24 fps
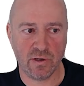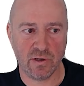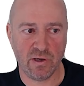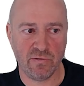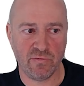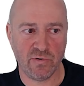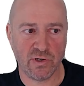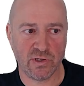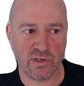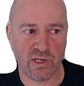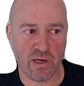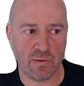
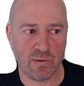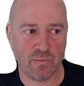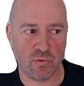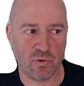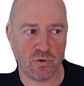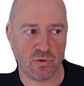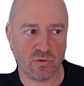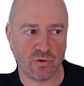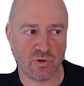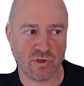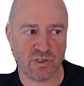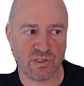Every time
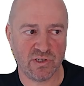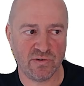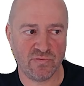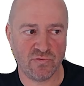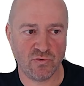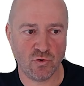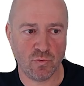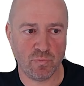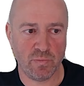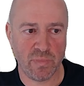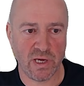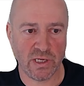you receive
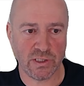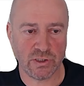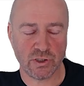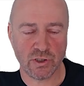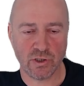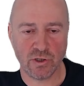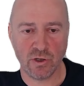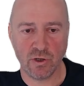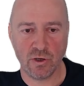new batch,